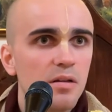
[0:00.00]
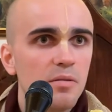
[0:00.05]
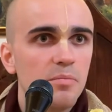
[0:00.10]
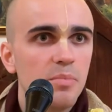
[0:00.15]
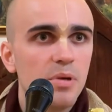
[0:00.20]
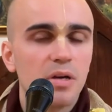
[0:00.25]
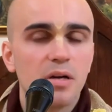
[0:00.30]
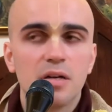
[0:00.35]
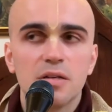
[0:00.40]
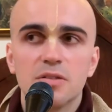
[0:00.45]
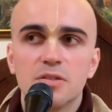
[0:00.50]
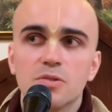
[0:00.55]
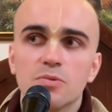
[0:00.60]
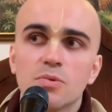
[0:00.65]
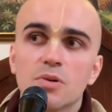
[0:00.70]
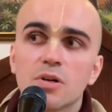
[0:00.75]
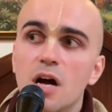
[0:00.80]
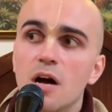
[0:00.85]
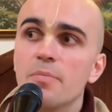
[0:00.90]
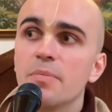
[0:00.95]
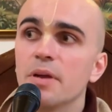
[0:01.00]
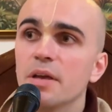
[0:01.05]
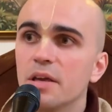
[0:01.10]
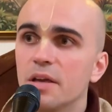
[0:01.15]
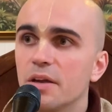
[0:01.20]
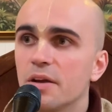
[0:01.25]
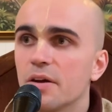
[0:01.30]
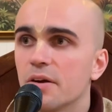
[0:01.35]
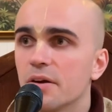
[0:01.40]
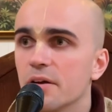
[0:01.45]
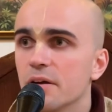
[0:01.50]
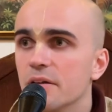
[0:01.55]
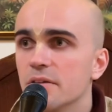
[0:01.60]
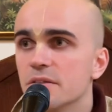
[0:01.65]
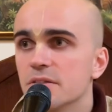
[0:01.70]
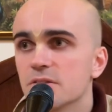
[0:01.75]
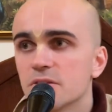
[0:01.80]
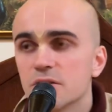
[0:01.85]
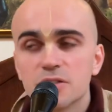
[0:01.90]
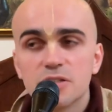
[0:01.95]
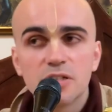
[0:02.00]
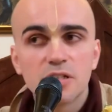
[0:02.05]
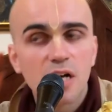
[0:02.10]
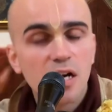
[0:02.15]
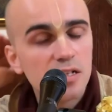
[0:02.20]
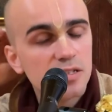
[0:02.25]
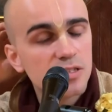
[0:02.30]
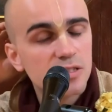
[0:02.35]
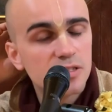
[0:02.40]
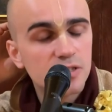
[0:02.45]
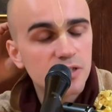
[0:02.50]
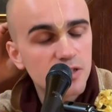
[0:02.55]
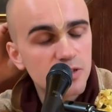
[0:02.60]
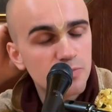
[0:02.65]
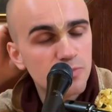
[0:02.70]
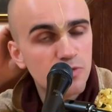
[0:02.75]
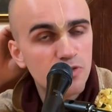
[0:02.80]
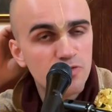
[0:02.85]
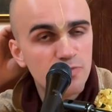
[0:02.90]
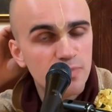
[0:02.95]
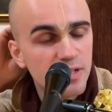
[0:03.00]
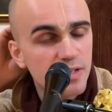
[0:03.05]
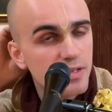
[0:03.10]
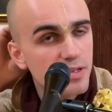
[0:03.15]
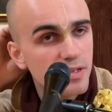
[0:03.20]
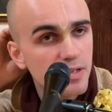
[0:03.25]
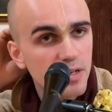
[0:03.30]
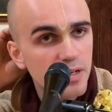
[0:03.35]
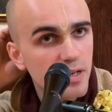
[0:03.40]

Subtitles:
because we're coming here in this Krishna consciousness movement